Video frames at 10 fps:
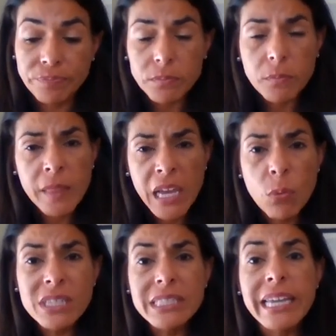And once
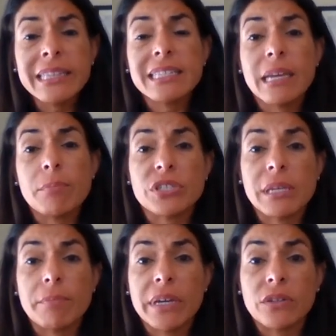again, the 10%
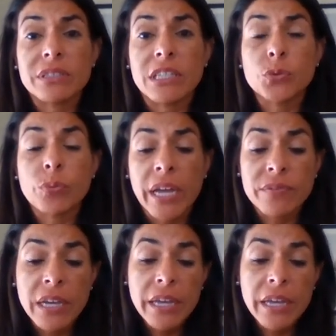penalty is waived.